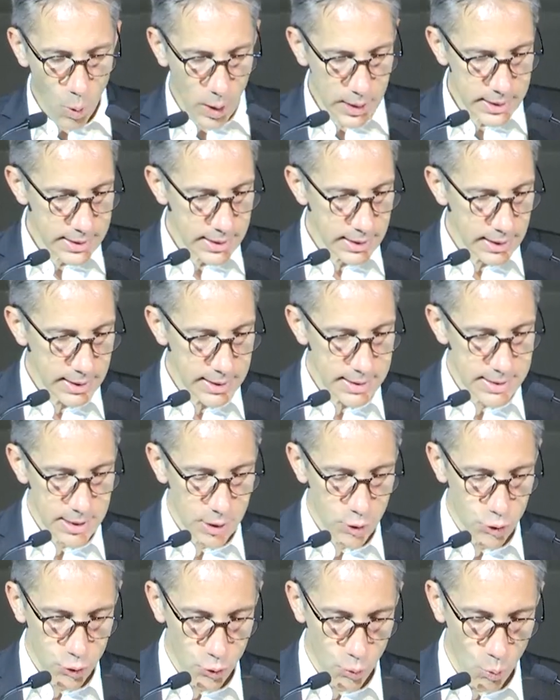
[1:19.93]
What Is
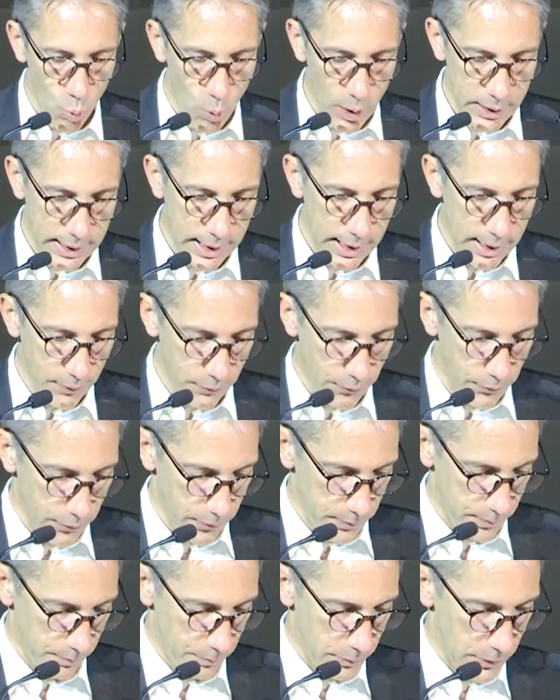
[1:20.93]
to What
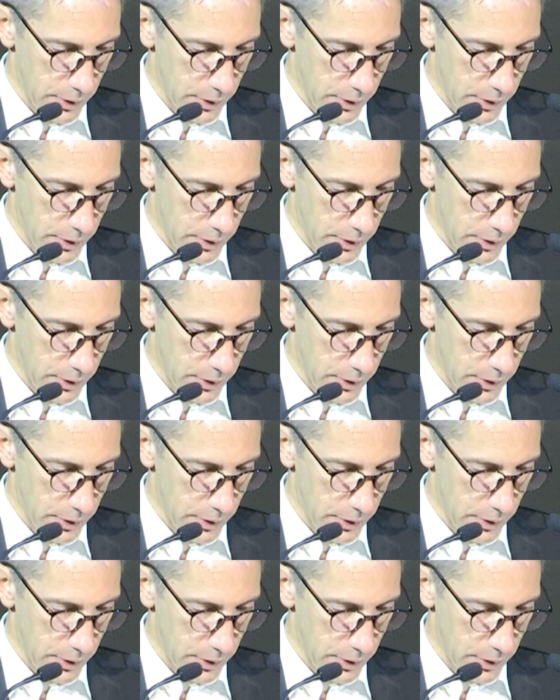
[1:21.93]
If?